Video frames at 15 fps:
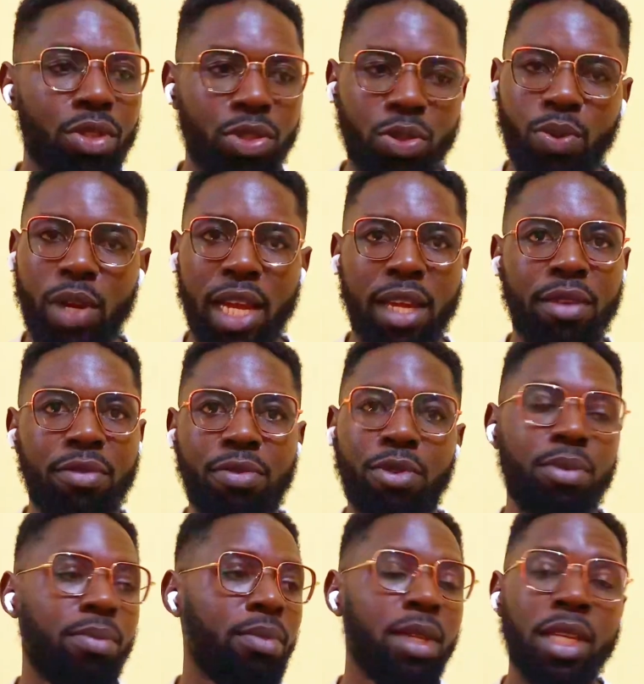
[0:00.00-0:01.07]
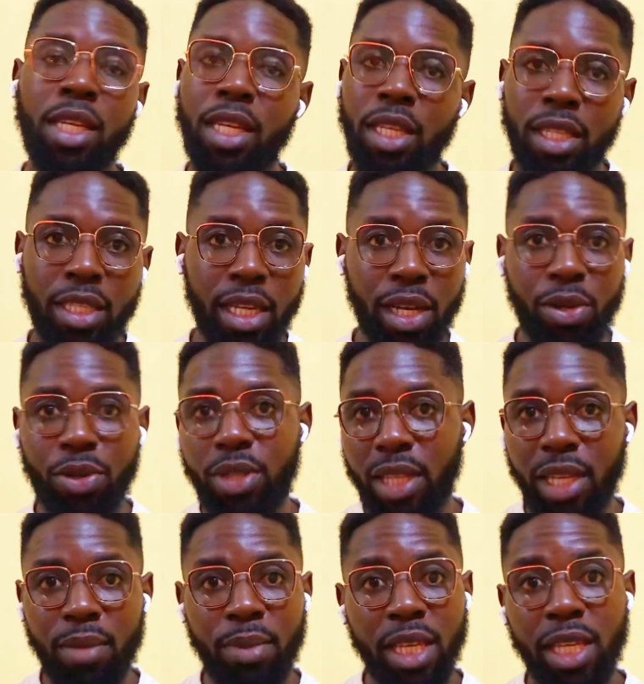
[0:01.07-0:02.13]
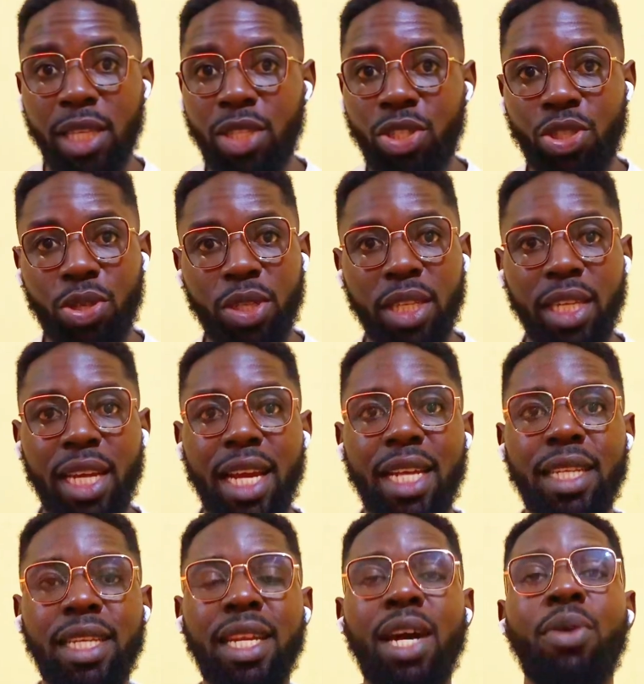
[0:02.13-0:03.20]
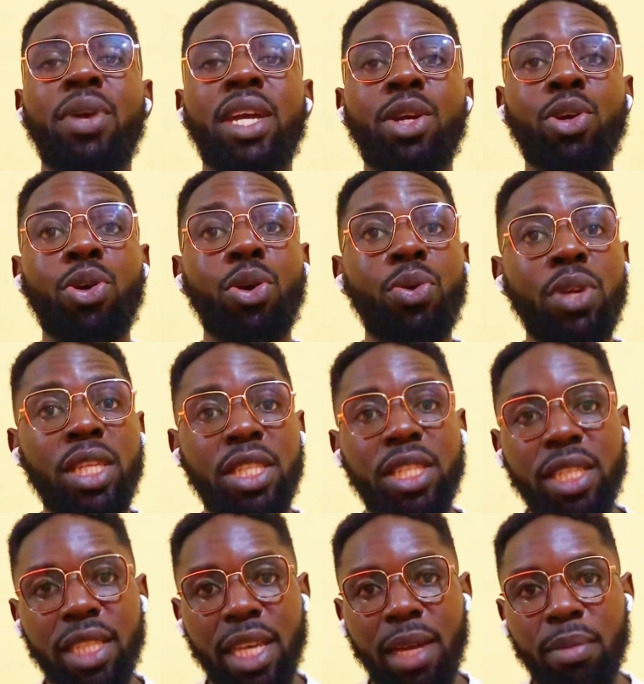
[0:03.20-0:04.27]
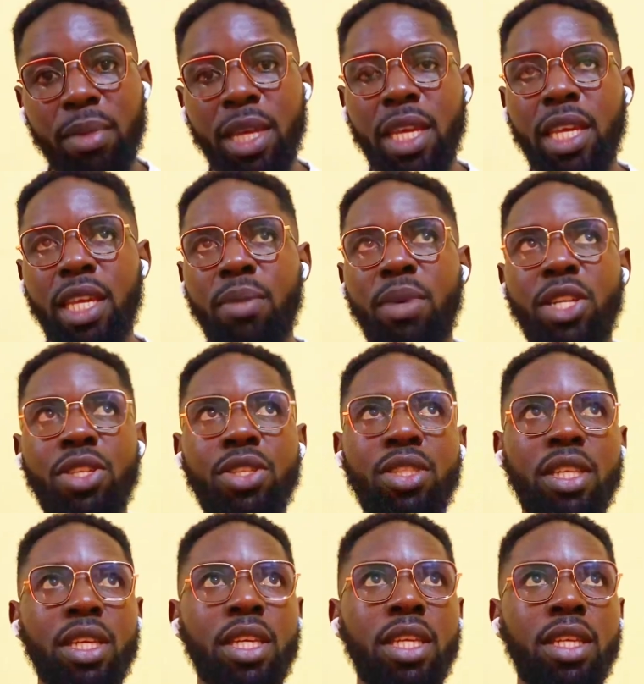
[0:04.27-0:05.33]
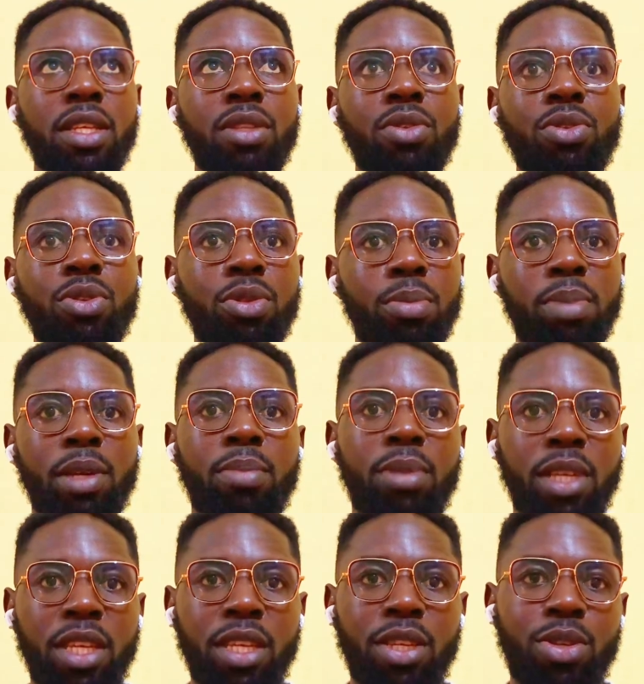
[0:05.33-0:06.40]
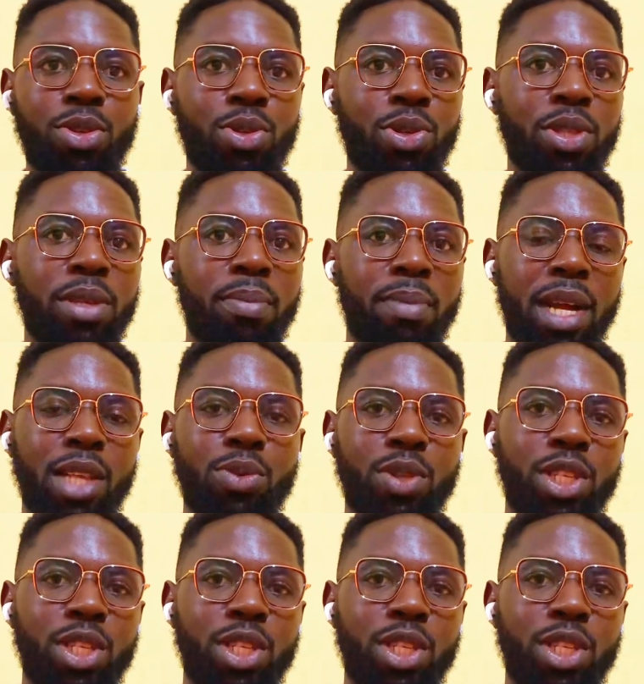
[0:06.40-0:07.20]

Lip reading: this way from their content-making journey, and now encouraging them. Imagine taking Undo Baby, you know, the man